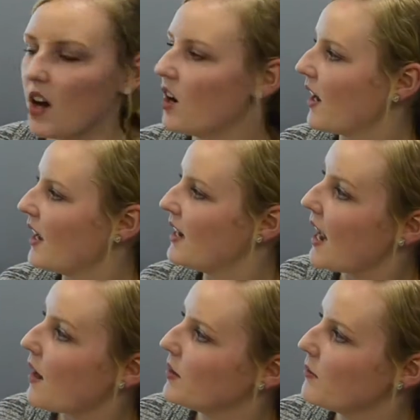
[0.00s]
Okay,
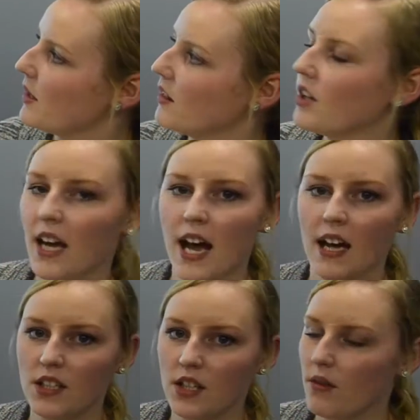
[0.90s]
now when we look
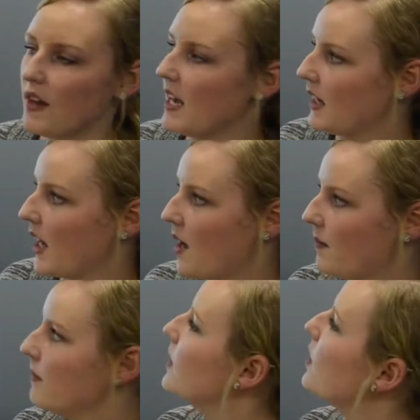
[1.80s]
onto the
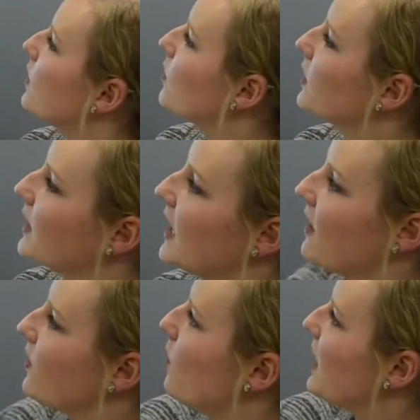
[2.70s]
income, we're looking
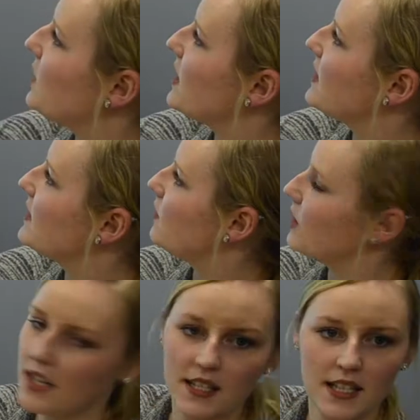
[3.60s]
at the wages, and
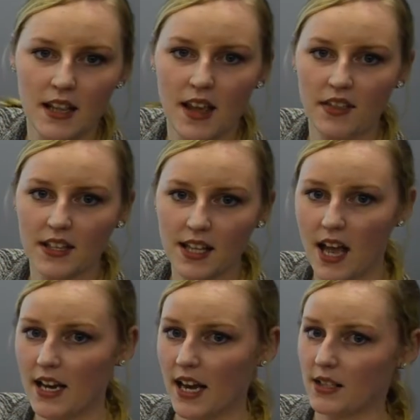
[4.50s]
we can see that this
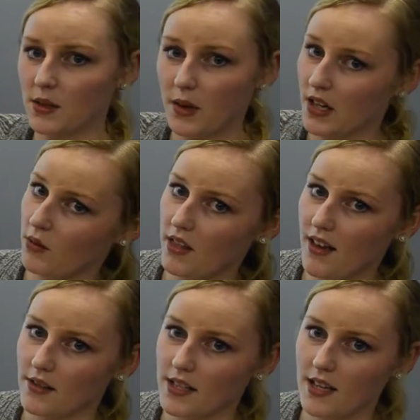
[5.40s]
client has
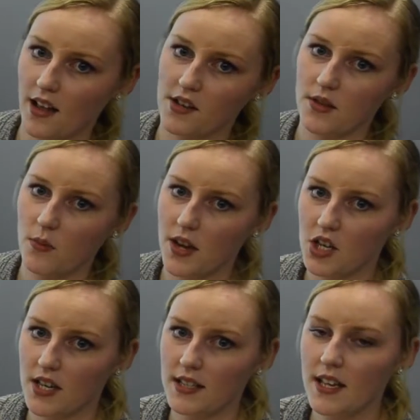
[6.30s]
$23,000 in
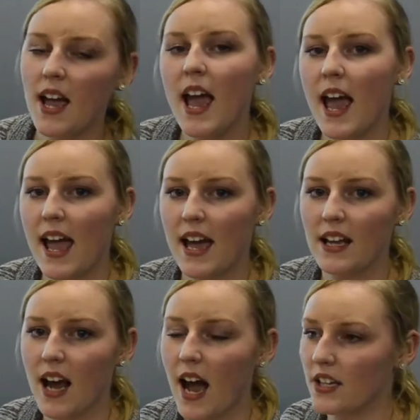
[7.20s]
wages,
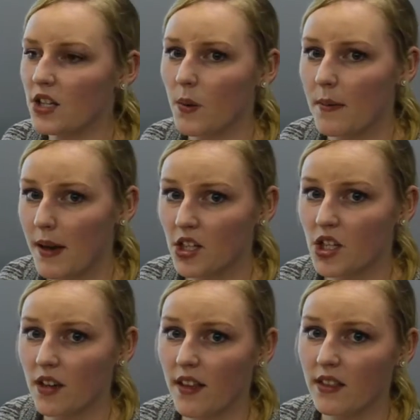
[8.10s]
and I just want to make
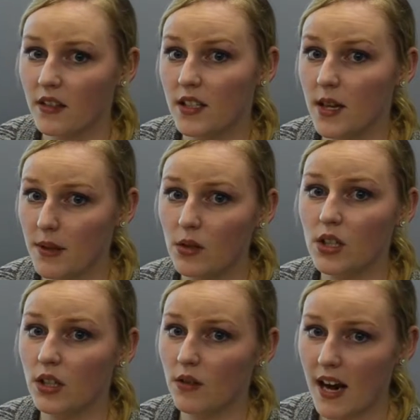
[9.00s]
sure that the
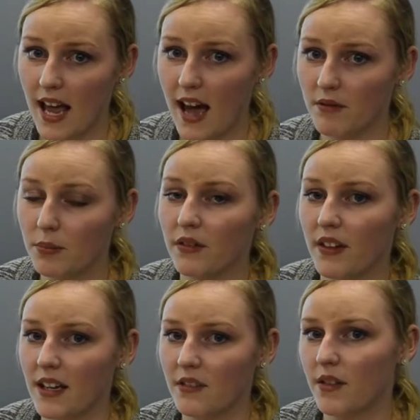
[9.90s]
W-2 that I have
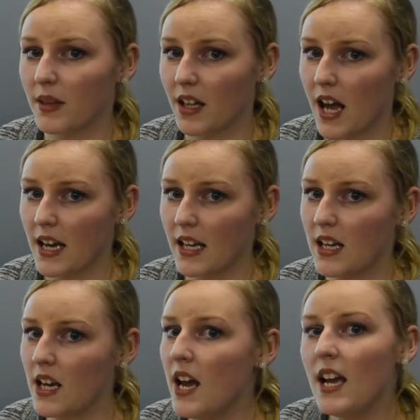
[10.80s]
provided from the
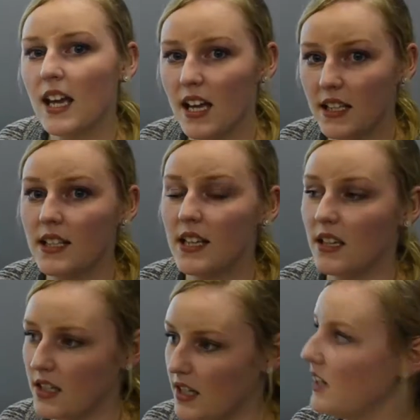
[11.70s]
client is
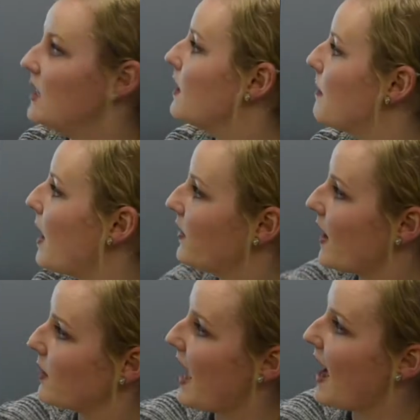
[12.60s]
indeed the amount
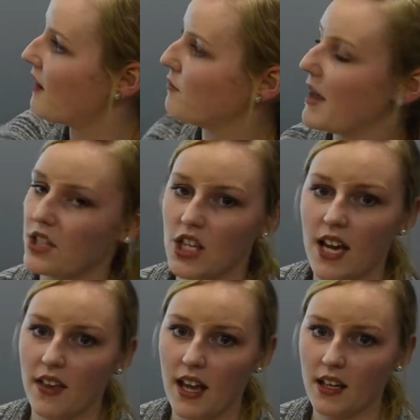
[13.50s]
that we have matching
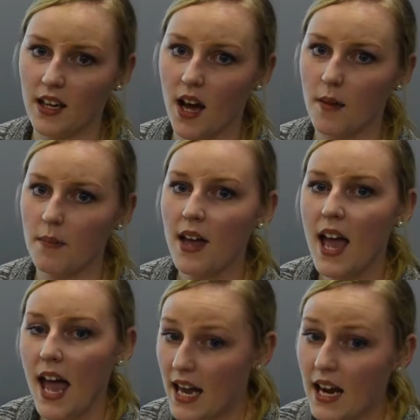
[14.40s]
on the income.
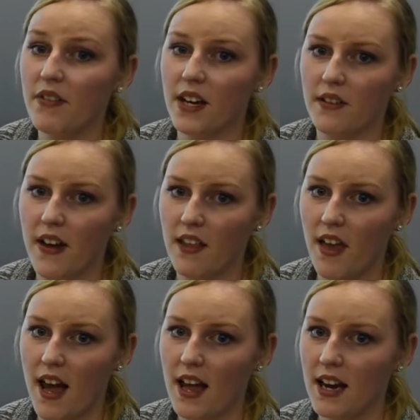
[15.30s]
And I verified
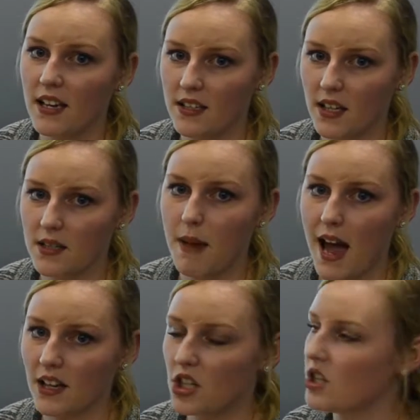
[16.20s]
that, and it does
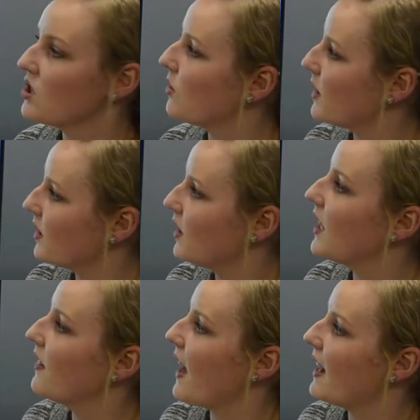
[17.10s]
match, so we are good
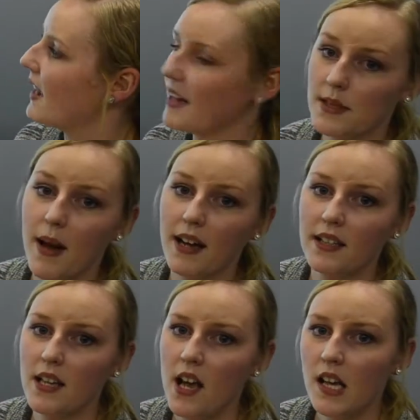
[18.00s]
on that
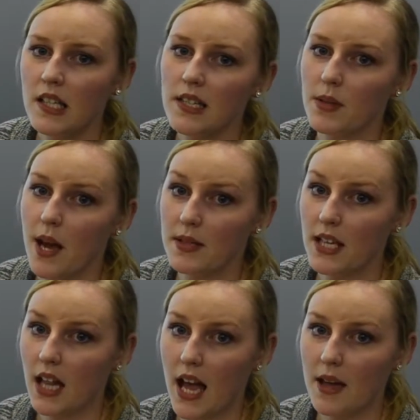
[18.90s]
aspect. Sometimes a
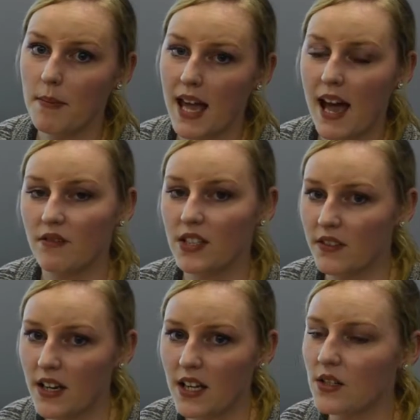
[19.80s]
client may have
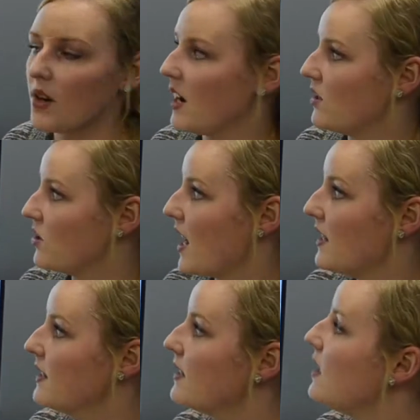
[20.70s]
dividends or interest,